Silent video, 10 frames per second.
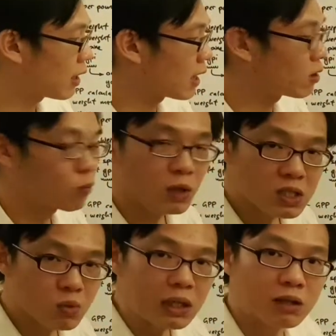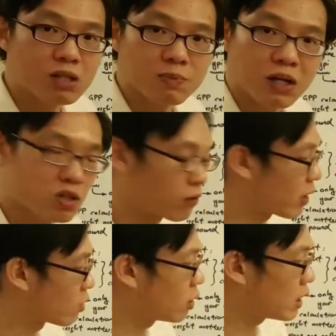And once we include this margin of
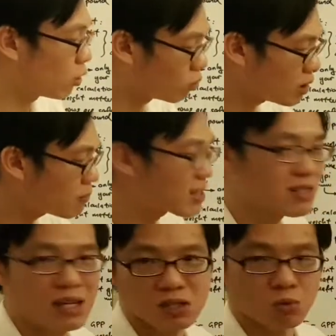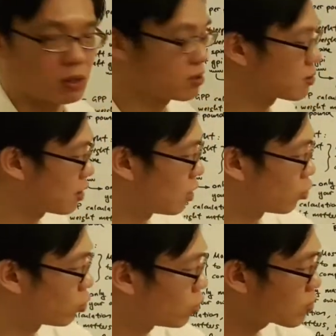error, it only makes sense to us
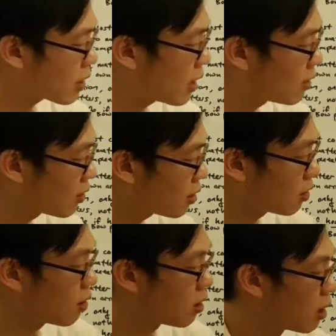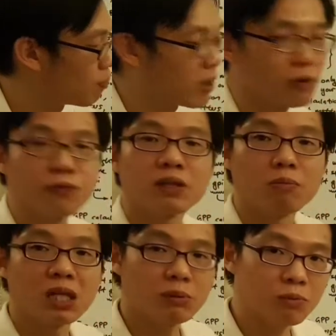to use anything above the
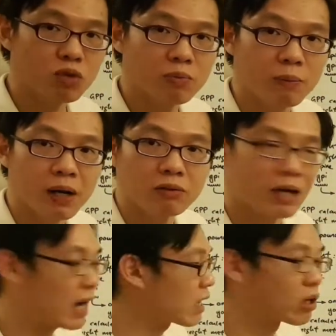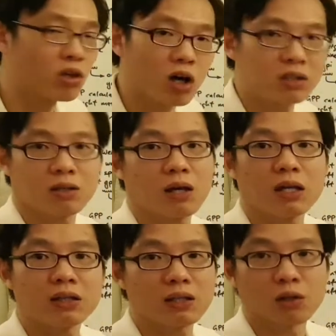minimum grain per pound and not
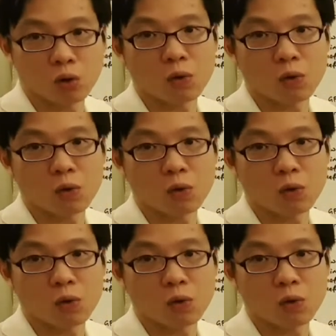anything